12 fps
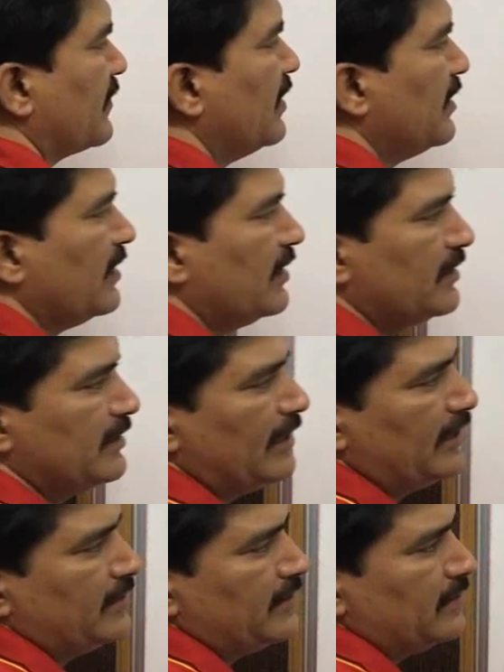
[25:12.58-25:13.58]
Then
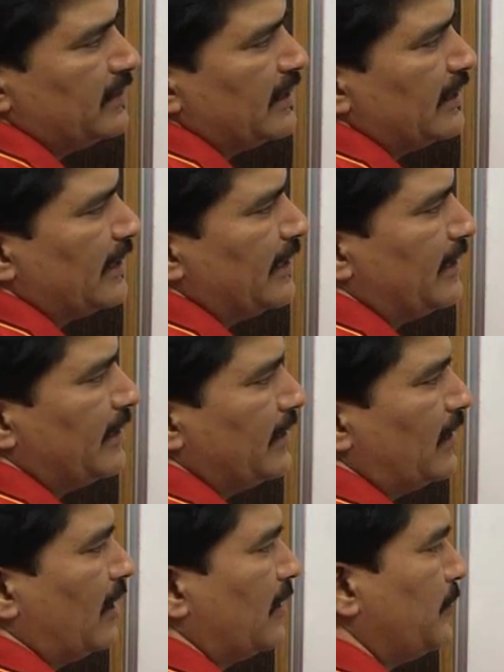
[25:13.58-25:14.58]
integrating on
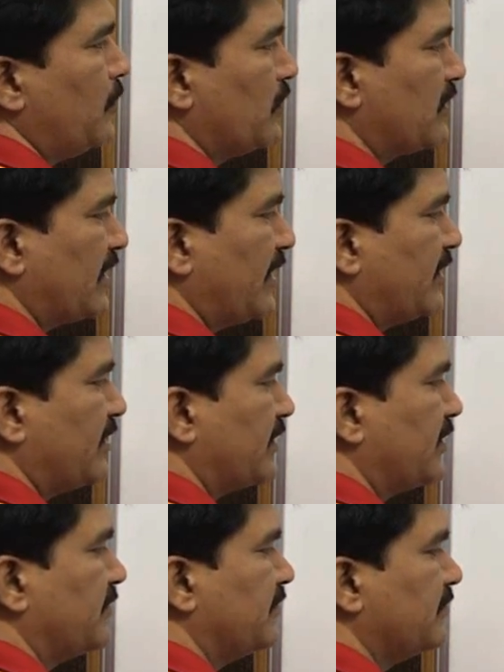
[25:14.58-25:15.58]
both sides,
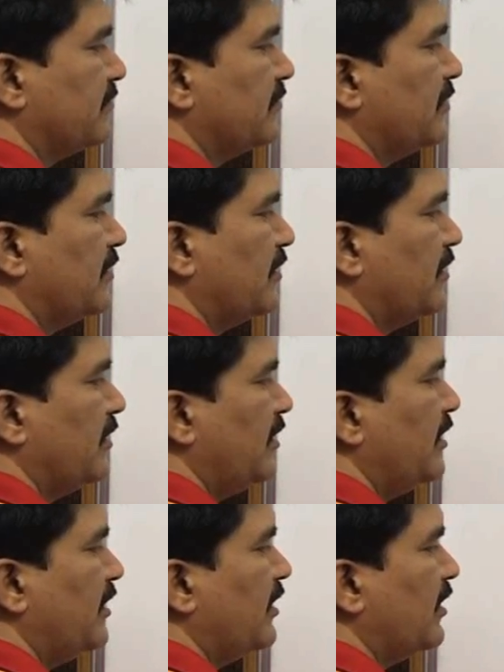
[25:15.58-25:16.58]

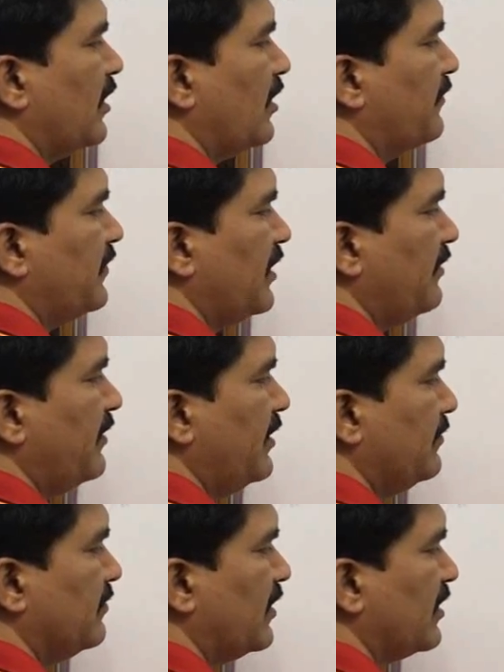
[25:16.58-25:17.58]
integral of dV,
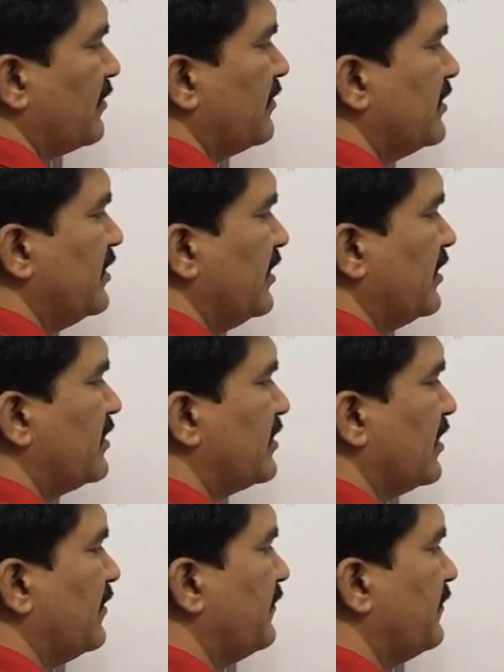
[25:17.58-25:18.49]
otherwise here itself.